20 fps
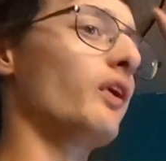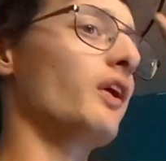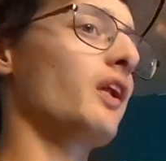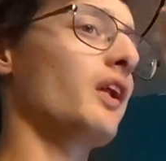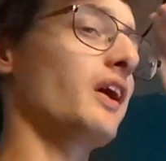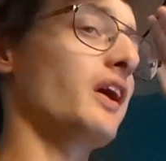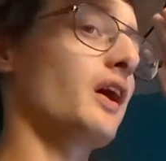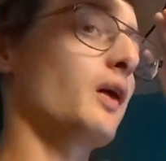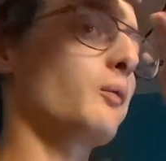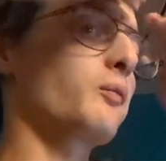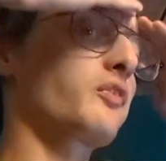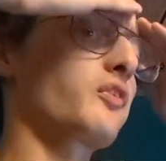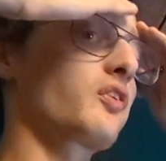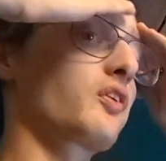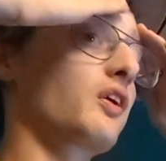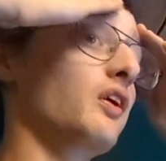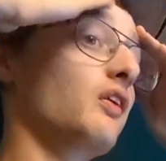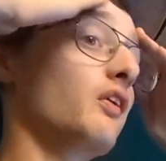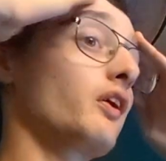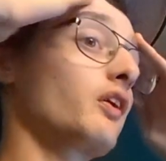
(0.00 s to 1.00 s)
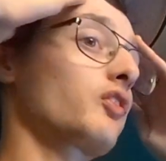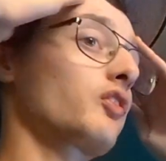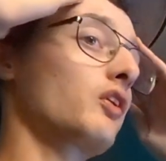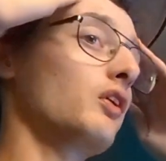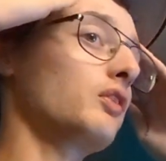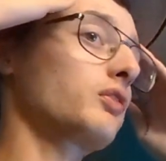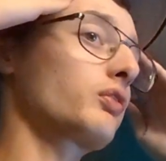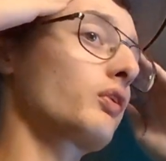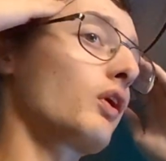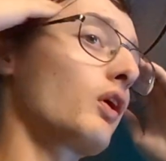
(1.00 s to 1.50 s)
Williams, the
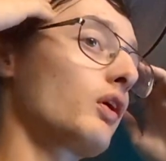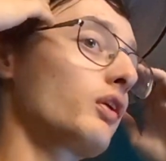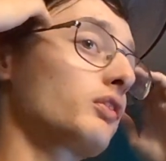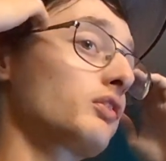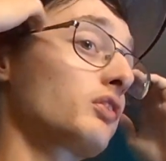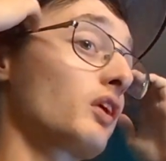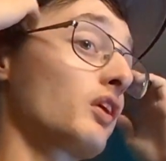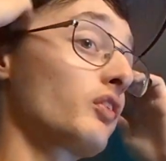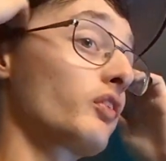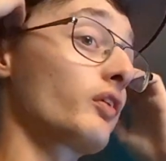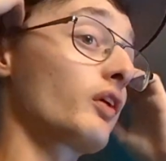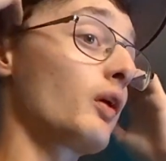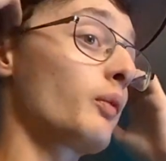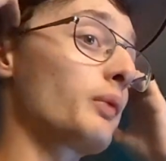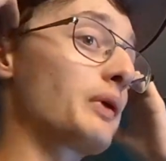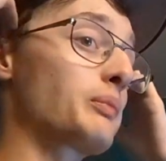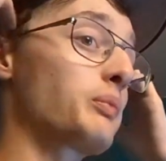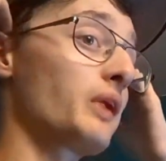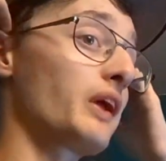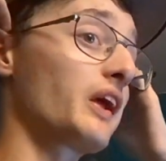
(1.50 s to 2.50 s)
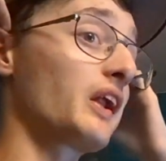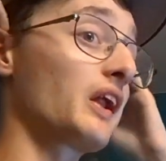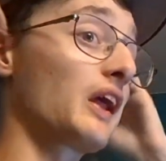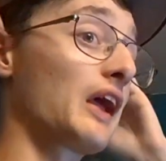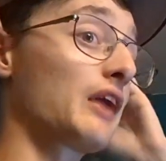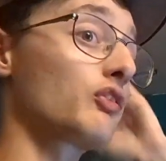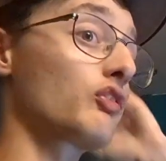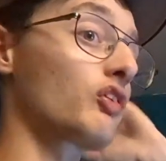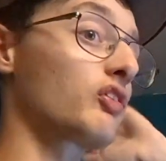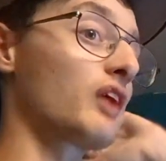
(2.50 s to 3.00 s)
USC Trojans, they'll be playing
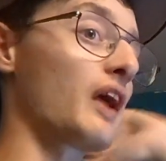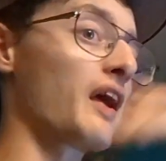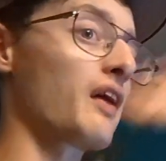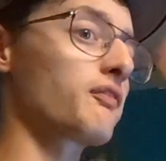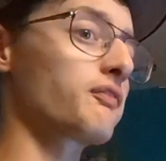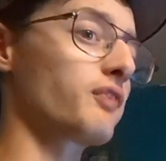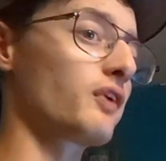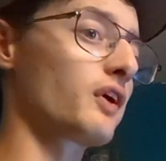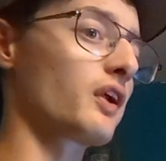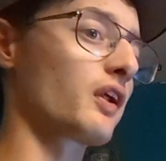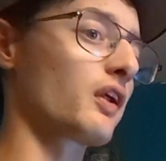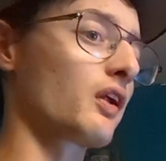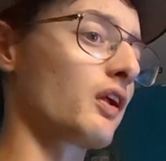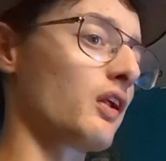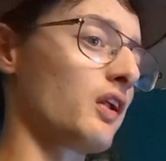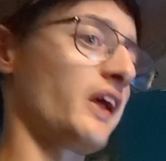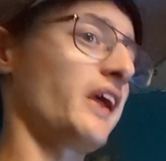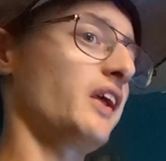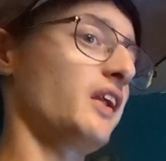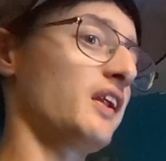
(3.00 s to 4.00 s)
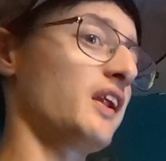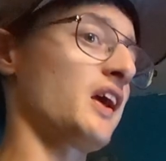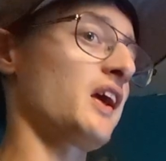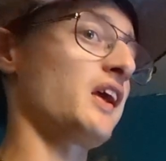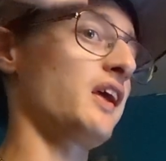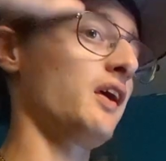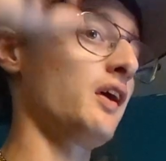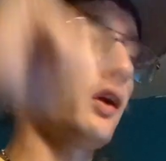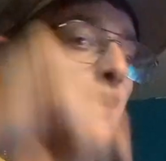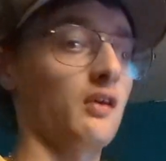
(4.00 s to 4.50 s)
against Stanford in a late
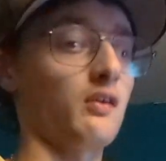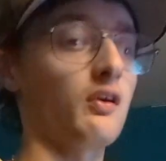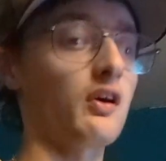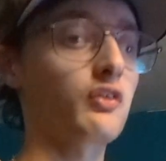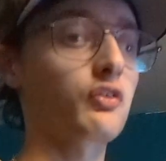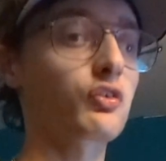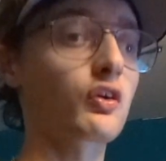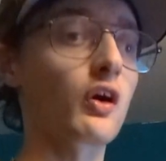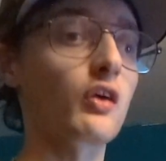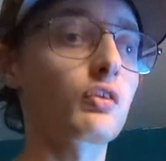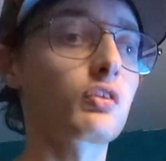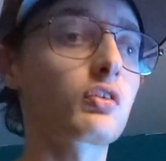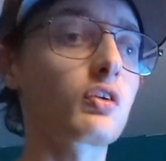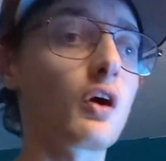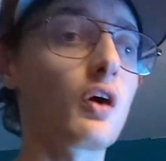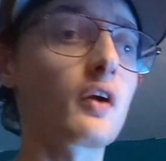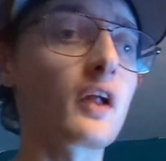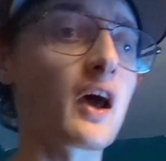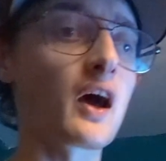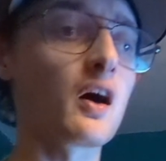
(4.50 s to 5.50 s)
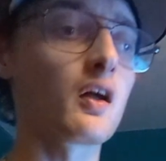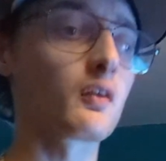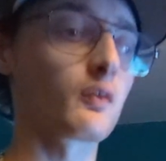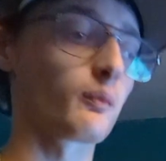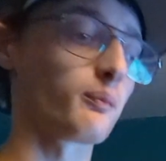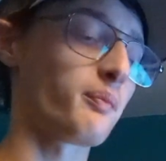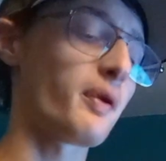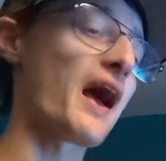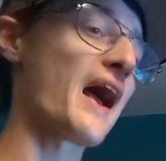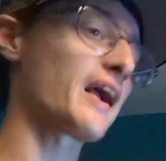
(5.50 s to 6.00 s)
night West Coast
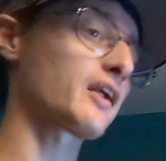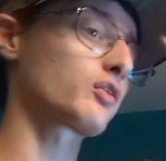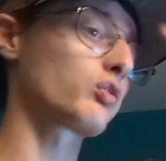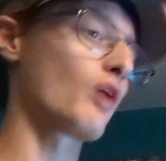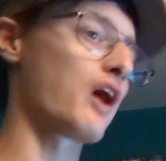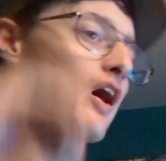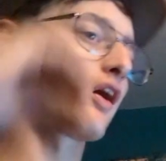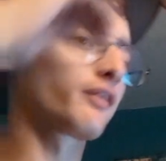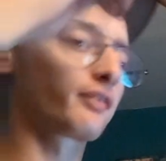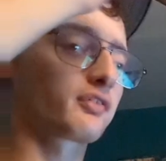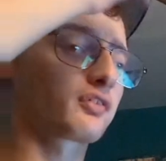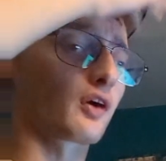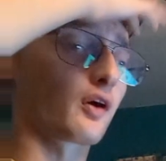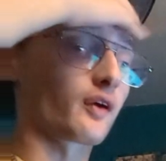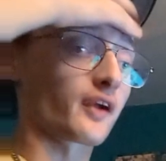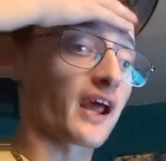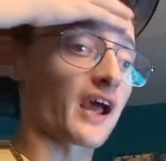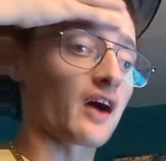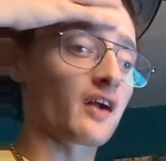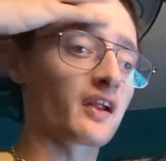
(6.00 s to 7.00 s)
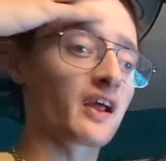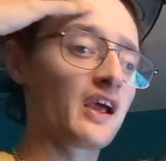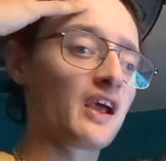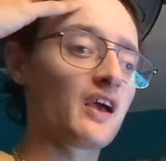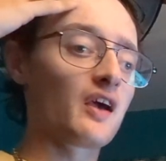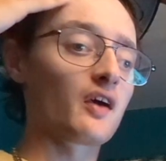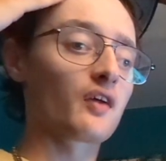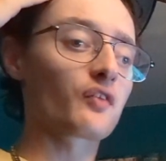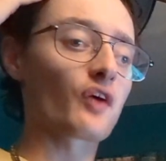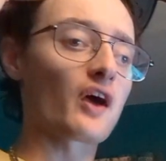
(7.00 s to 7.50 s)
showdown, Pac-12 showdown,
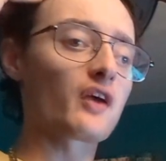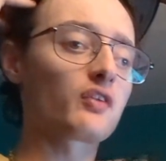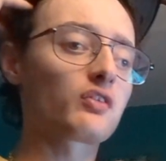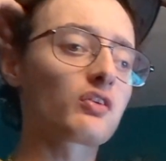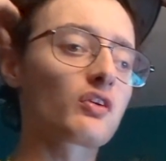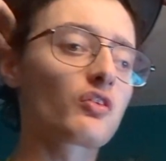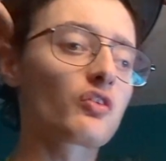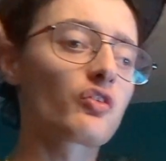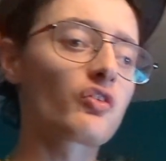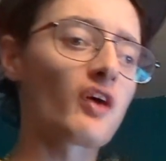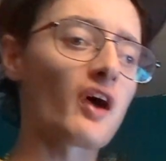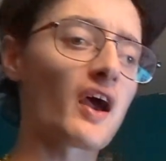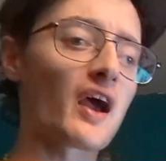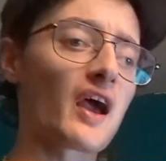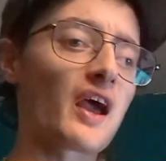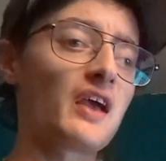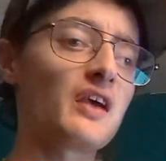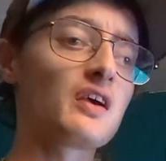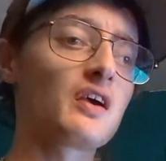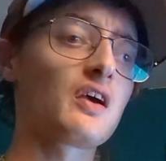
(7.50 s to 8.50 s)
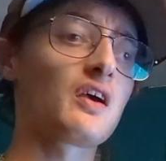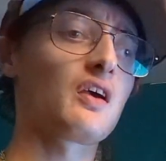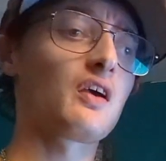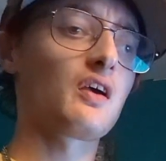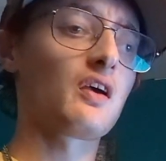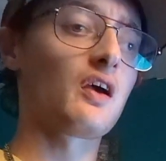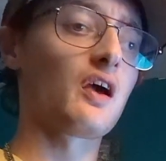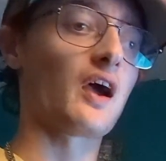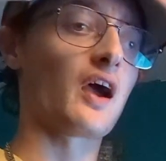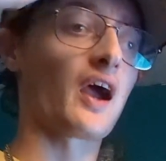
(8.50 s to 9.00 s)
as I should say,
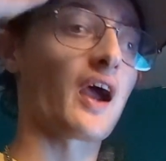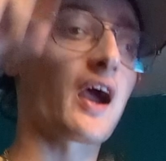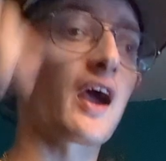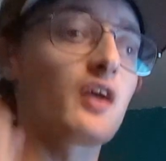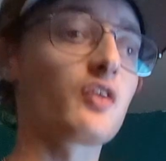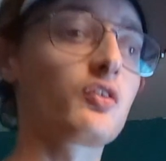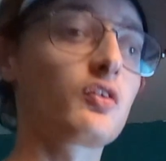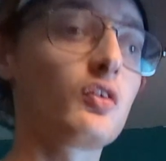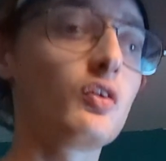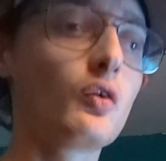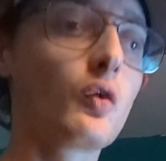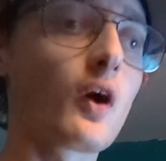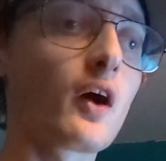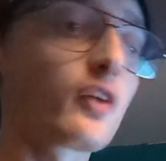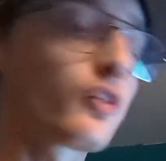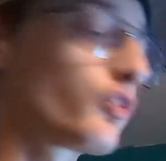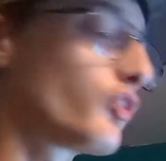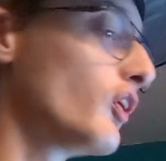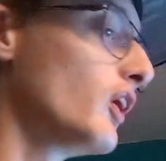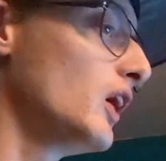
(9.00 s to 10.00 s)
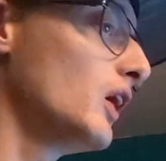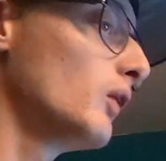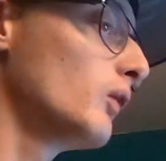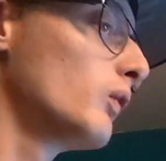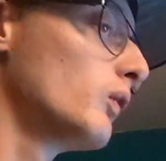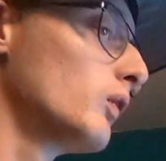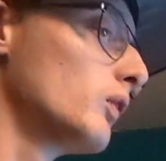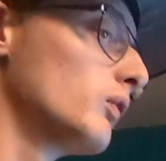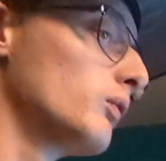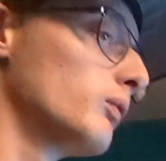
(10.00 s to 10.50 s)
as
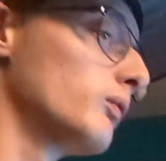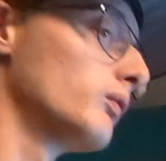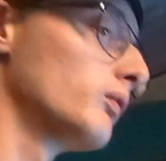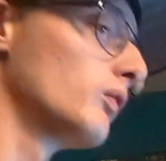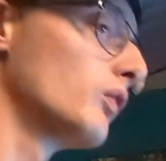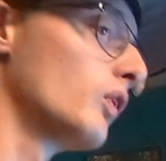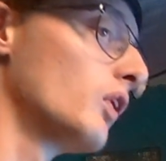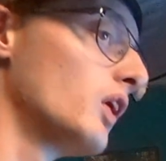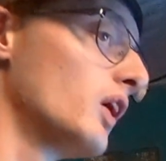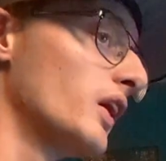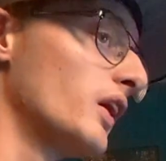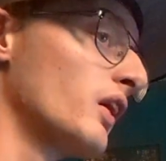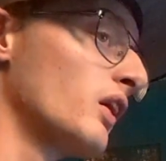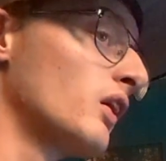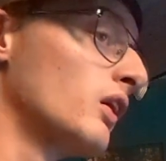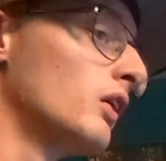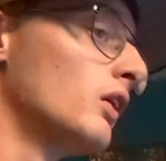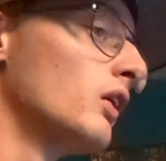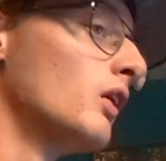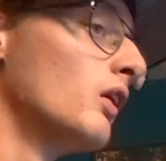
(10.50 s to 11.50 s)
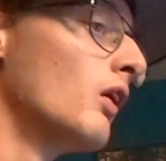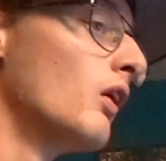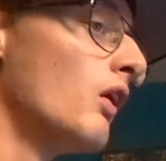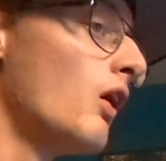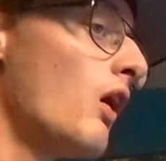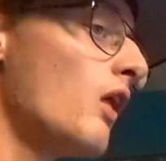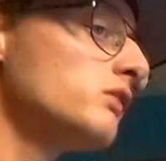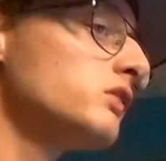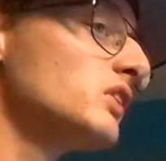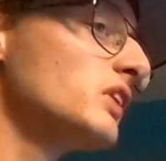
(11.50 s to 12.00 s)
USC would
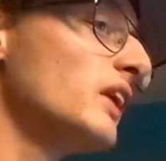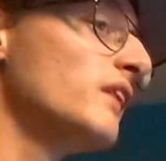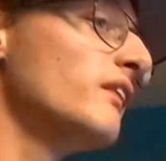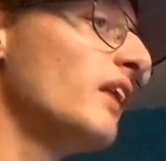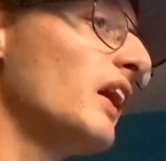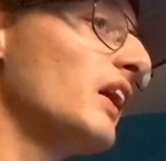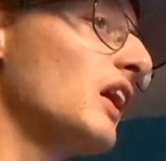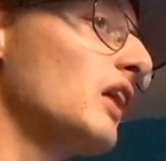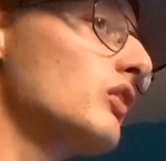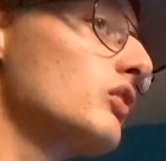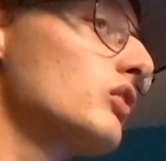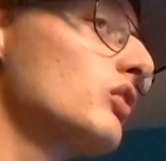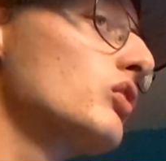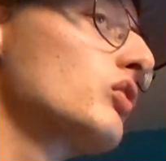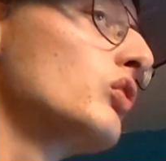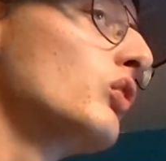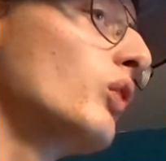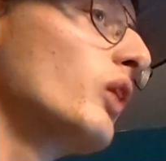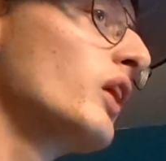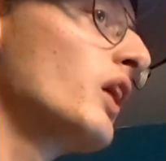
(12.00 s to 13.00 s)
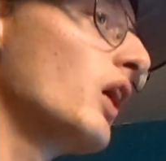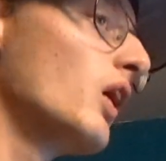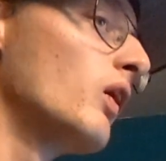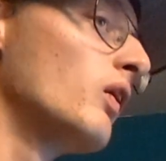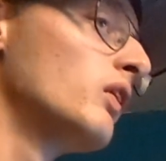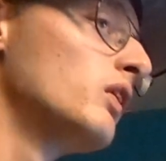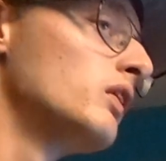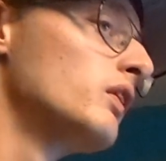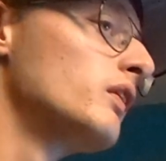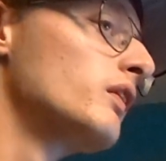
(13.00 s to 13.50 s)
hopefully make it
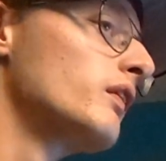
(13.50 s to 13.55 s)
2-0.